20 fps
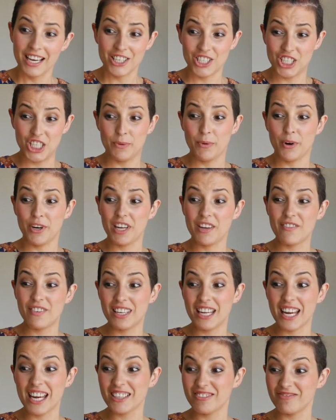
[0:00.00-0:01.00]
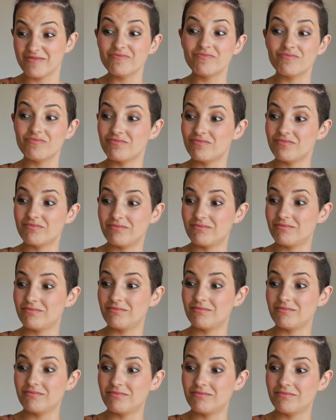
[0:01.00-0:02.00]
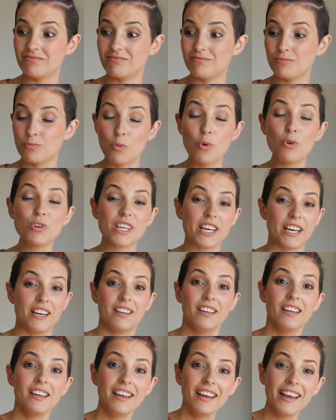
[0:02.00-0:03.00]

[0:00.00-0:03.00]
She won't even eat water.